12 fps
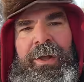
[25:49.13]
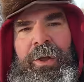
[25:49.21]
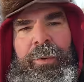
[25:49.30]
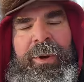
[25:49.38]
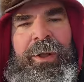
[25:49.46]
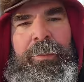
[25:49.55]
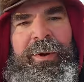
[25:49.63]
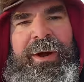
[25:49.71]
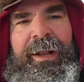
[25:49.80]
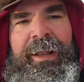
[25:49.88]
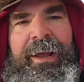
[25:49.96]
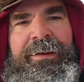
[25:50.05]
Well,
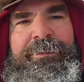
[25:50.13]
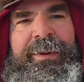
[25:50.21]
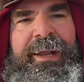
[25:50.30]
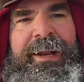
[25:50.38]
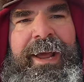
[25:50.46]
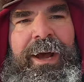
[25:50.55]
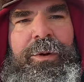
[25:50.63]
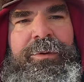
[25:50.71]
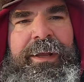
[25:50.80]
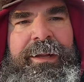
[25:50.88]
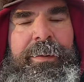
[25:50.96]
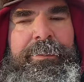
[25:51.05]
while I've been out
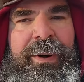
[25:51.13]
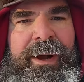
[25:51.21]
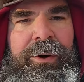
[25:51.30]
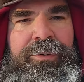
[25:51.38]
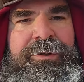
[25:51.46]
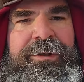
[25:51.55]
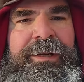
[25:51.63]
and about,